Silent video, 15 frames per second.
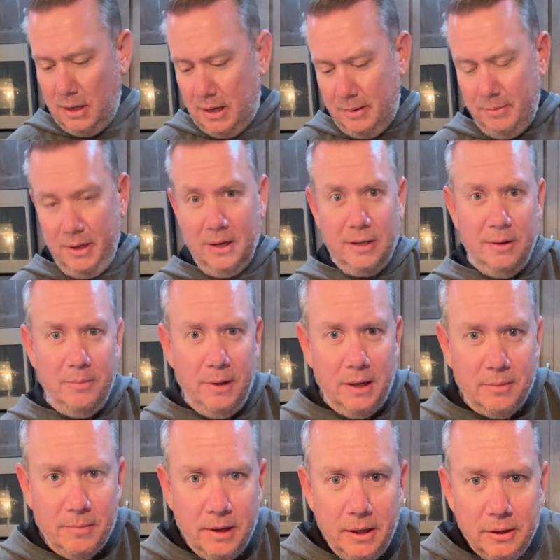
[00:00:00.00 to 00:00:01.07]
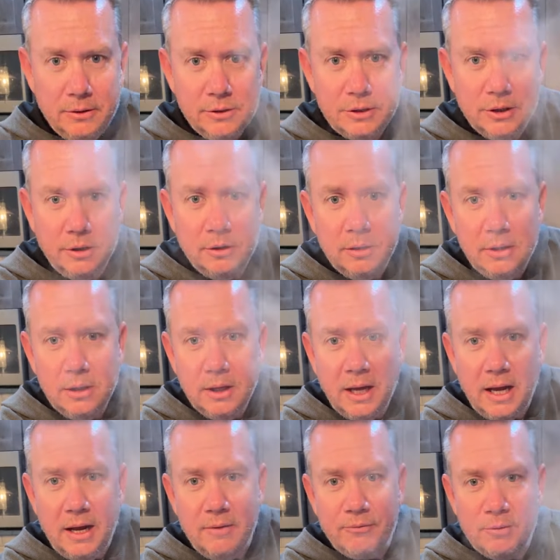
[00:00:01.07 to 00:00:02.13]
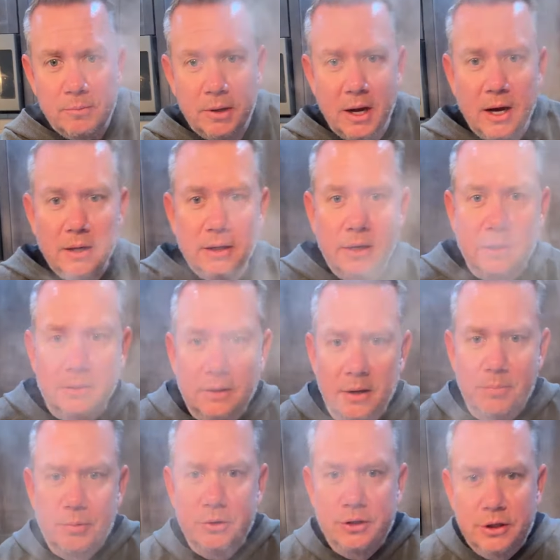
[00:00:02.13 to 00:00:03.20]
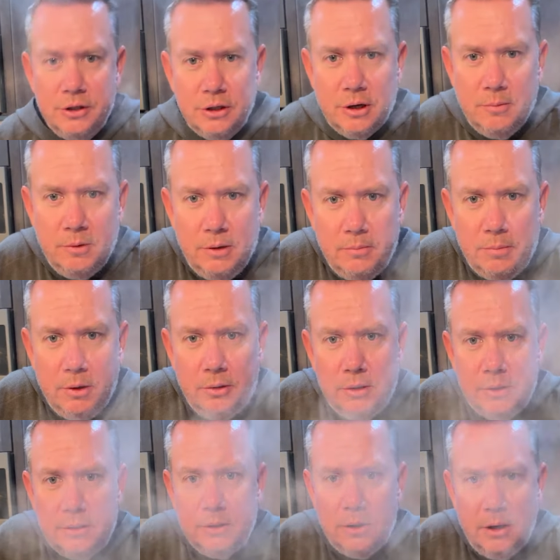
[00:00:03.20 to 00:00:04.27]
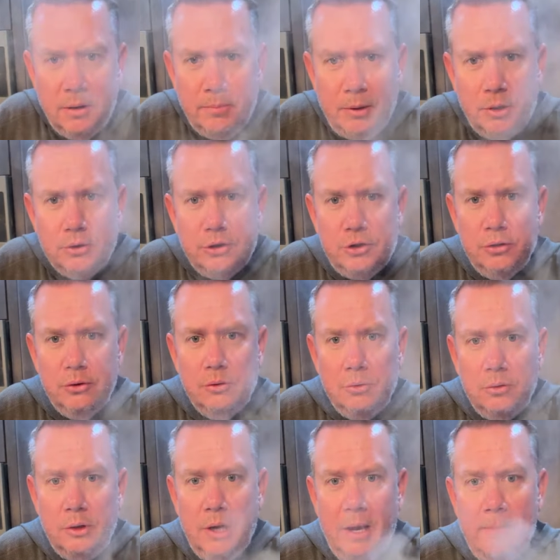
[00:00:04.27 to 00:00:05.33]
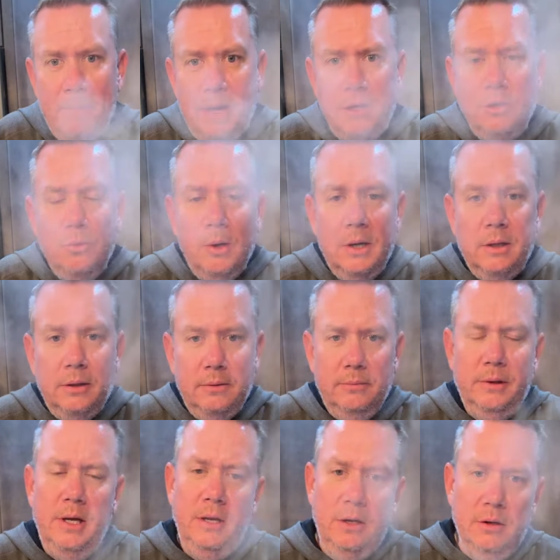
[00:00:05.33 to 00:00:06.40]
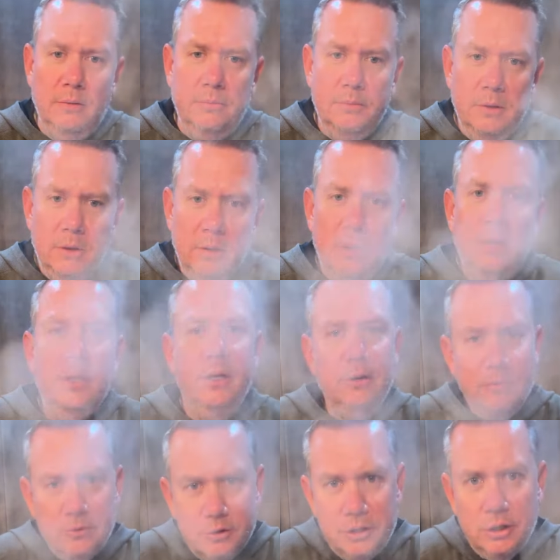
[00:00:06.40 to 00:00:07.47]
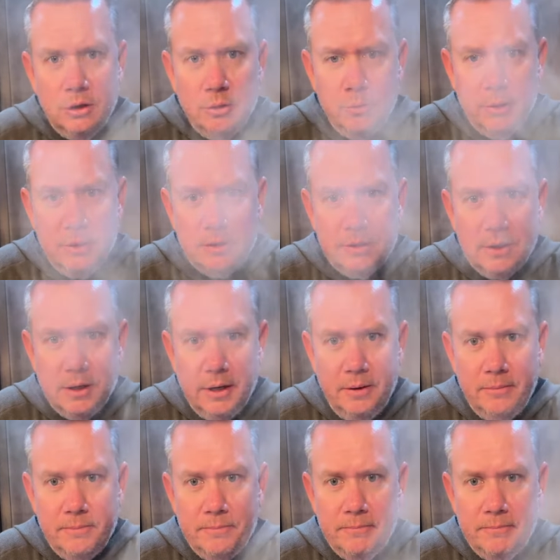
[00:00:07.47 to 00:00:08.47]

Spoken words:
I'm not gonna make my own, so. Hey, from Ghana. I appreciate you coming in, Bonsu, Emmanuel. Thank you. Thanks for chilling with us tonight.